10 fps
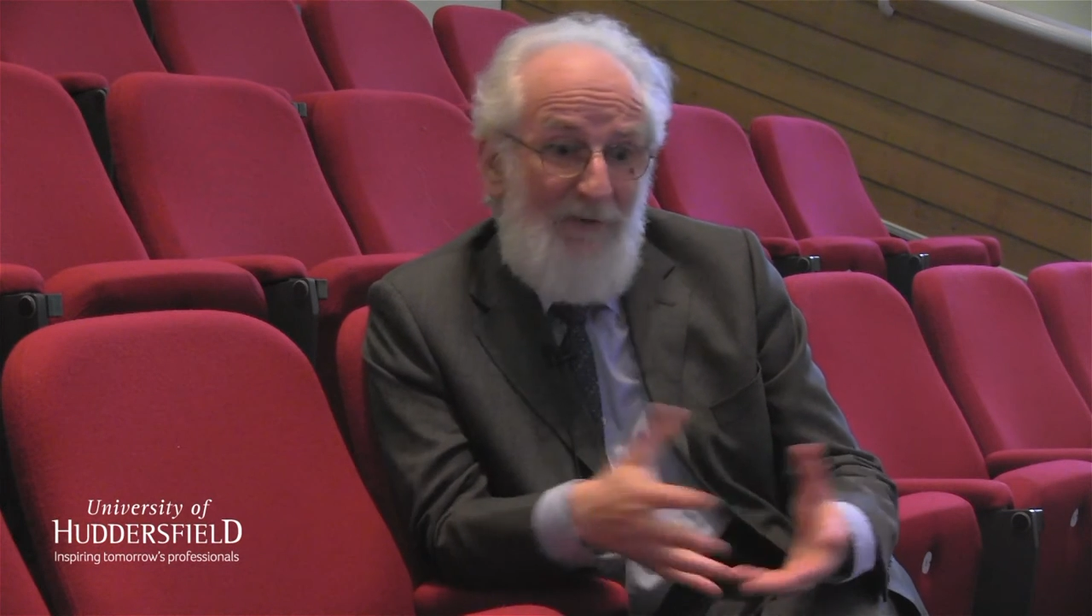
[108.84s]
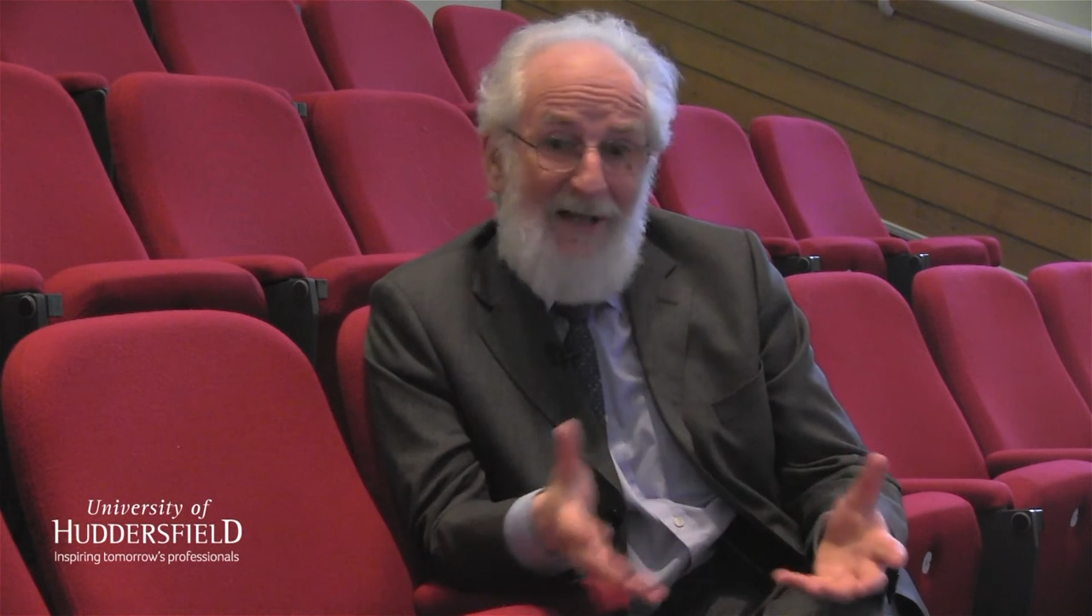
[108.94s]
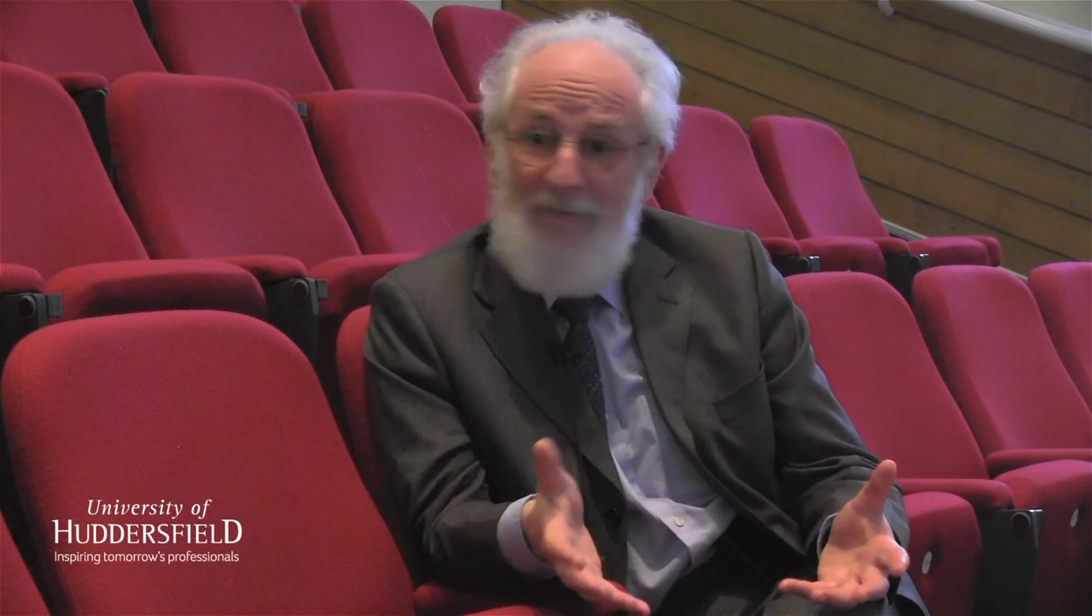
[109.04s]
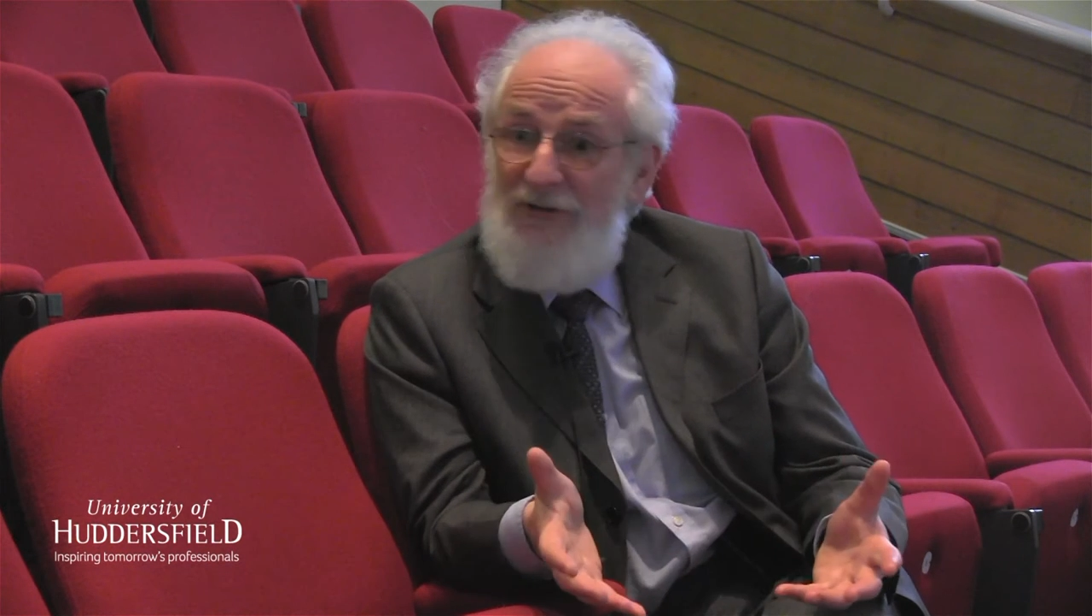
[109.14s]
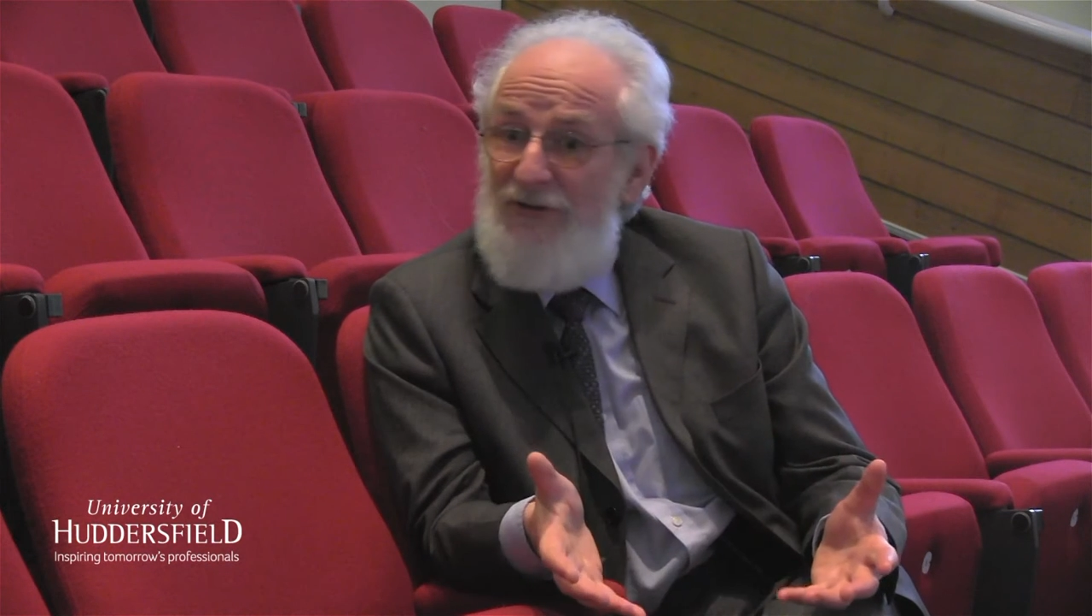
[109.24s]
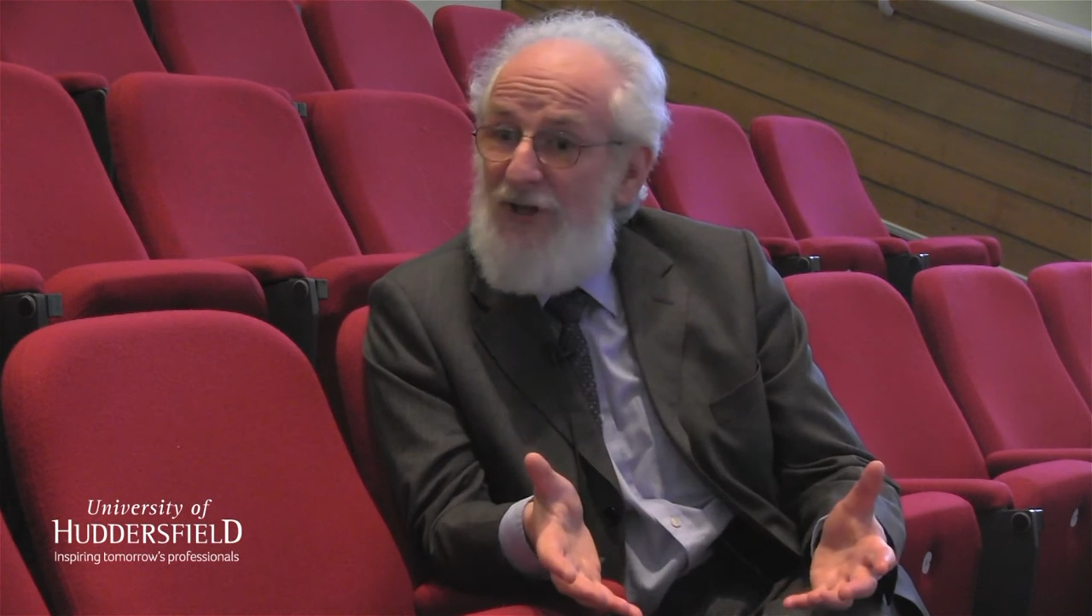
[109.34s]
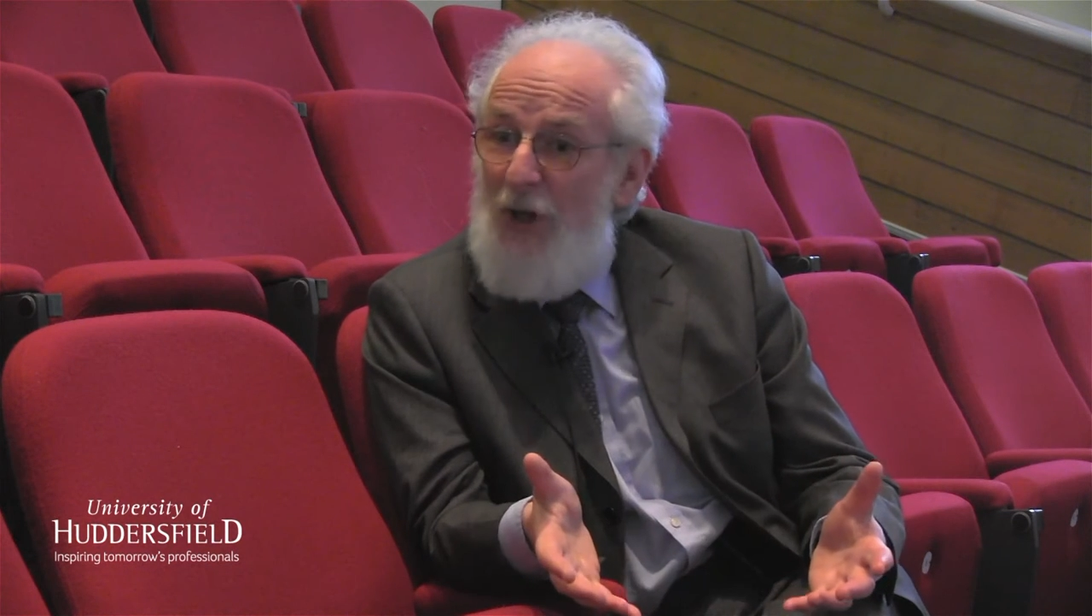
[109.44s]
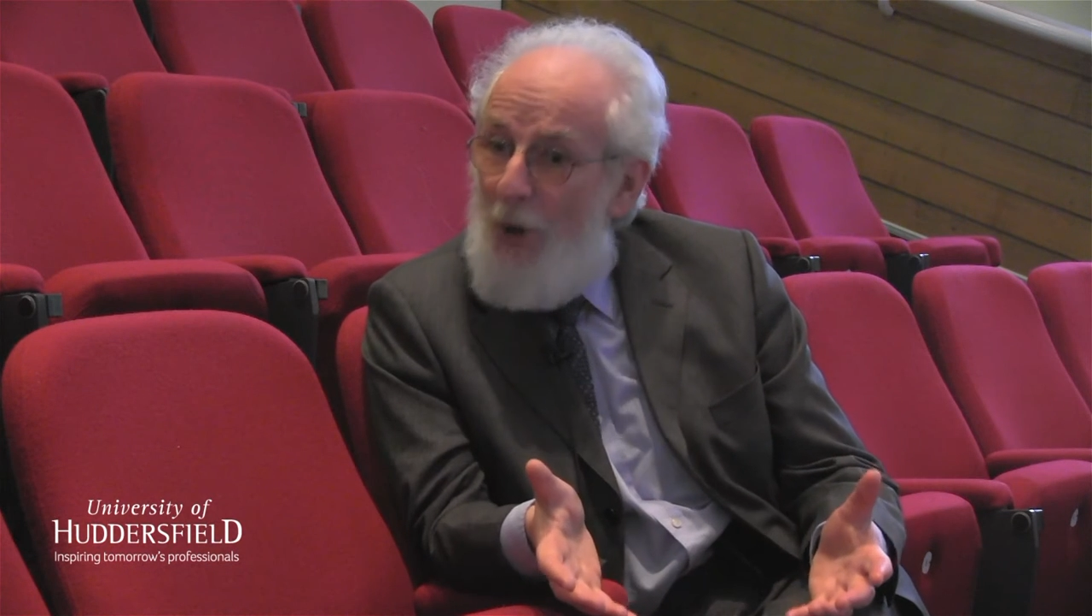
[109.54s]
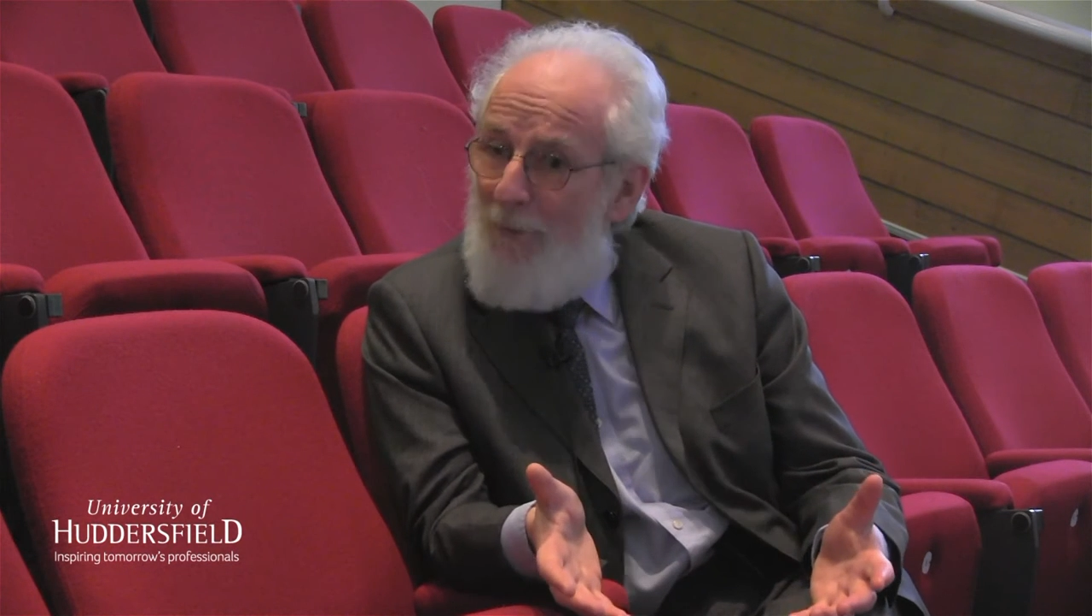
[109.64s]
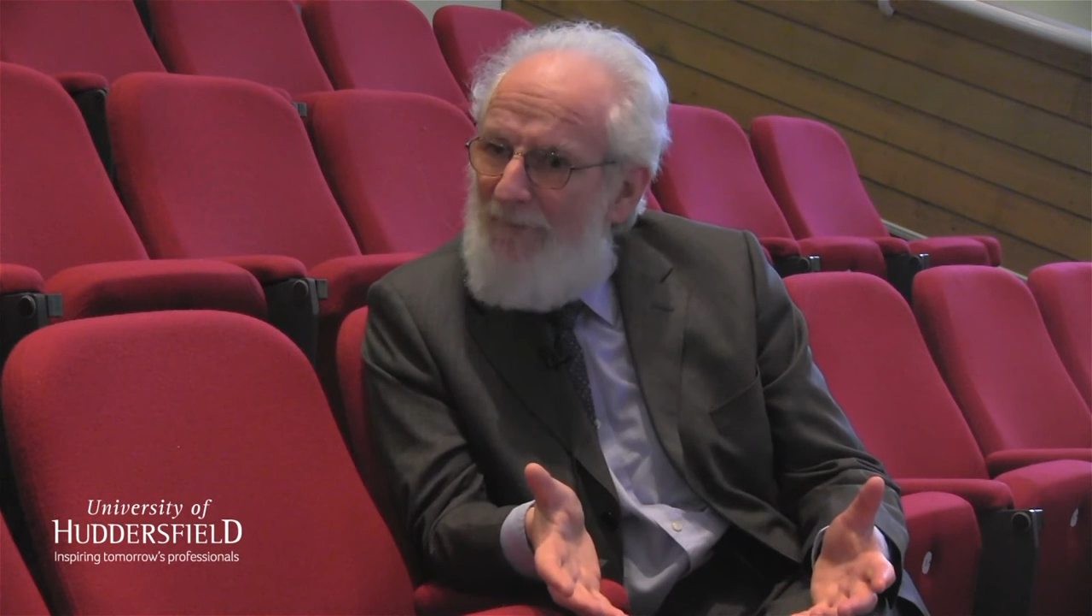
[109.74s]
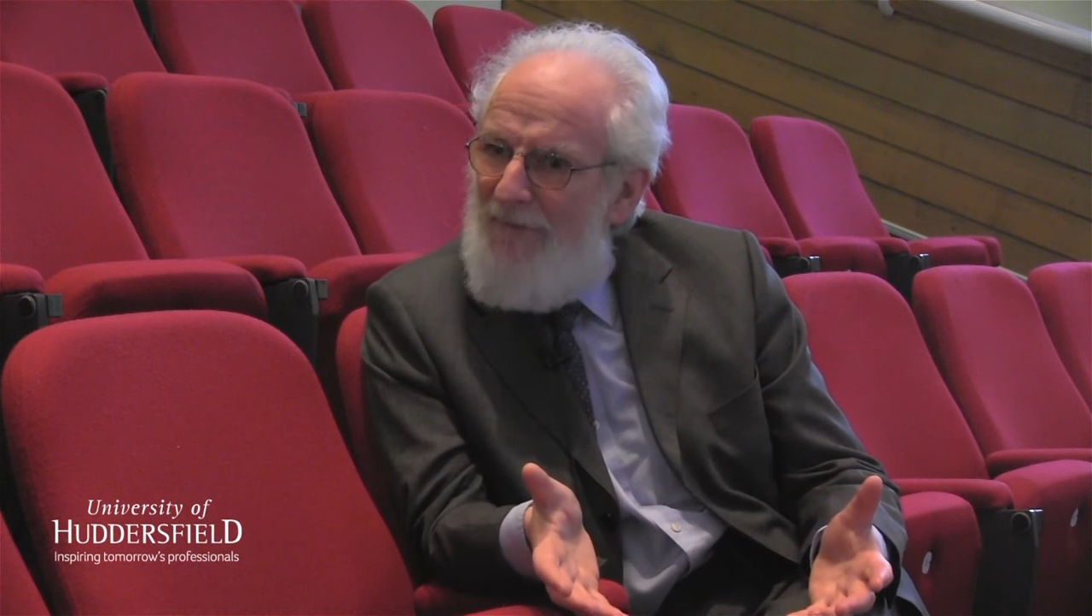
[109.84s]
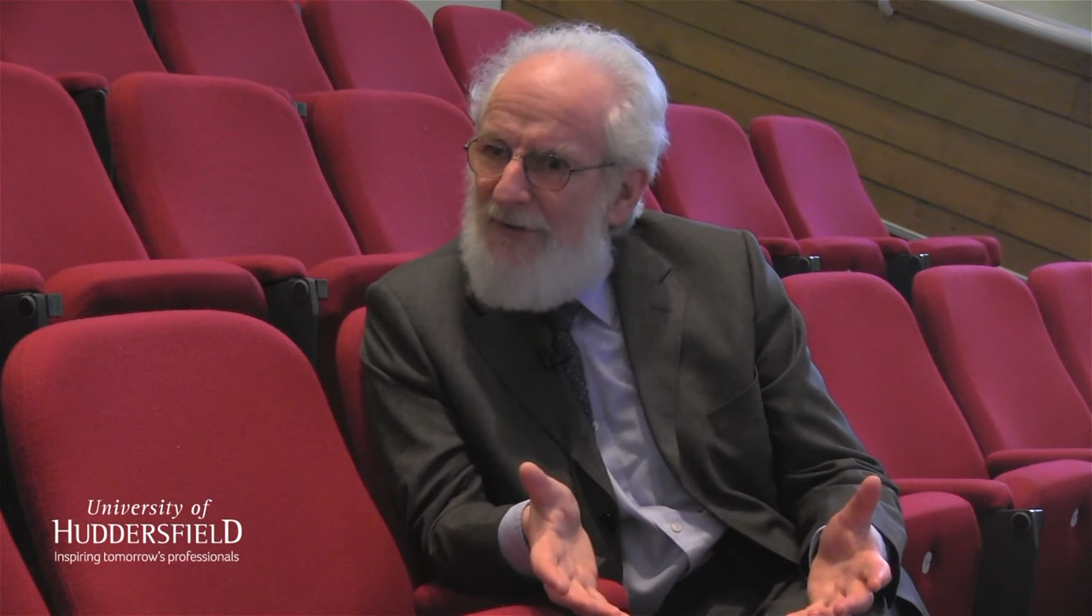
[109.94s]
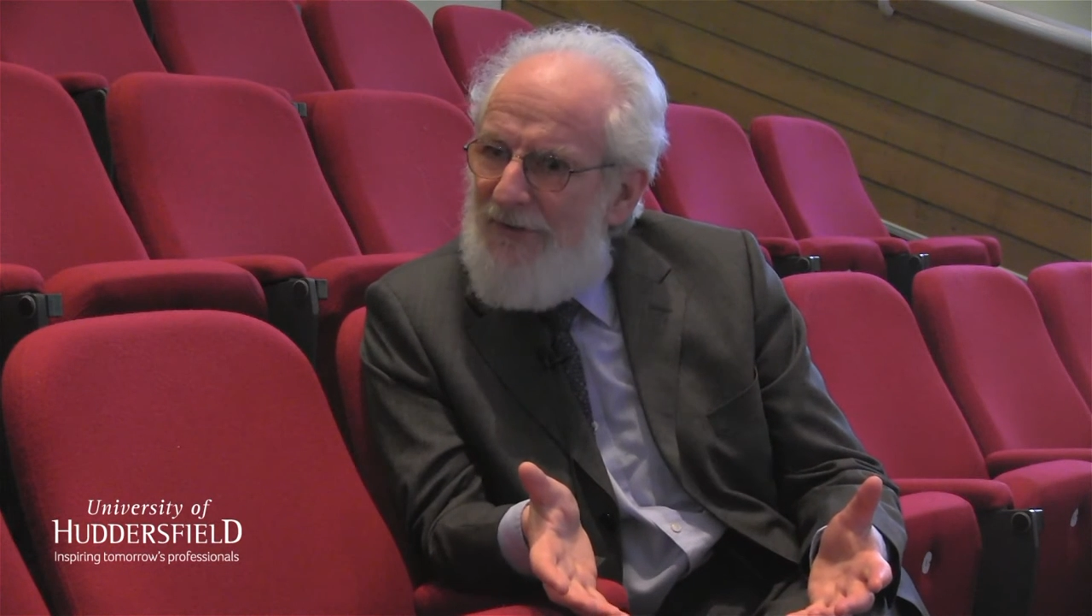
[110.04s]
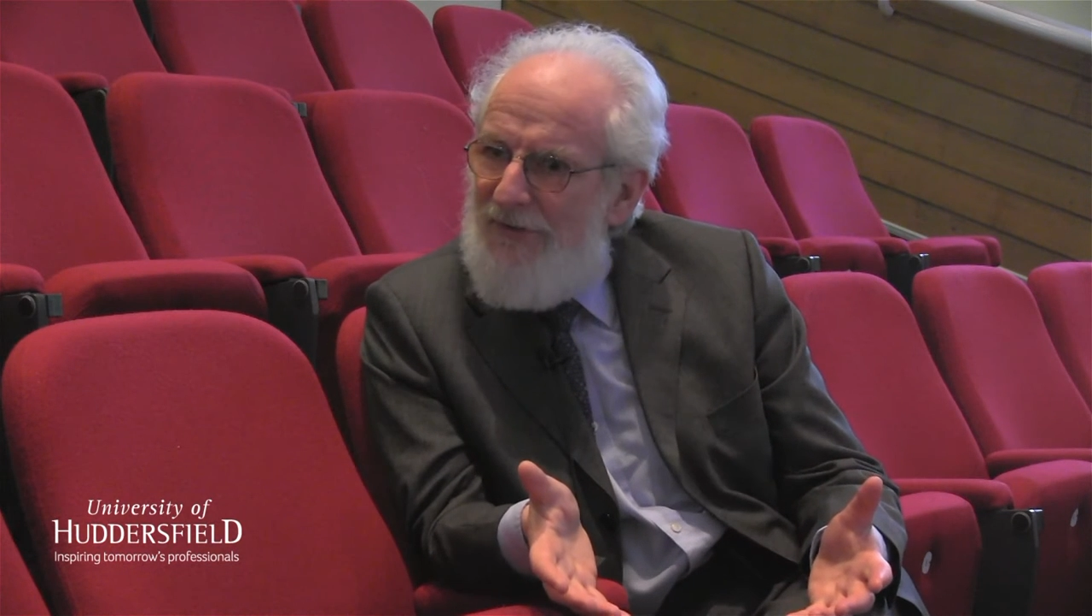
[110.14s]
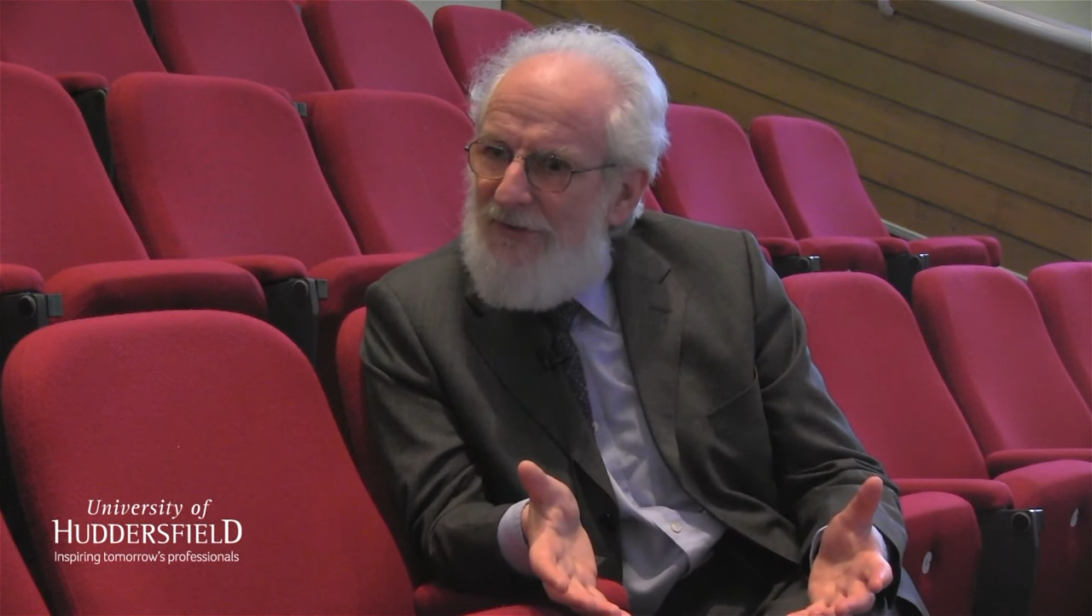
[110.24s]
language is the obvious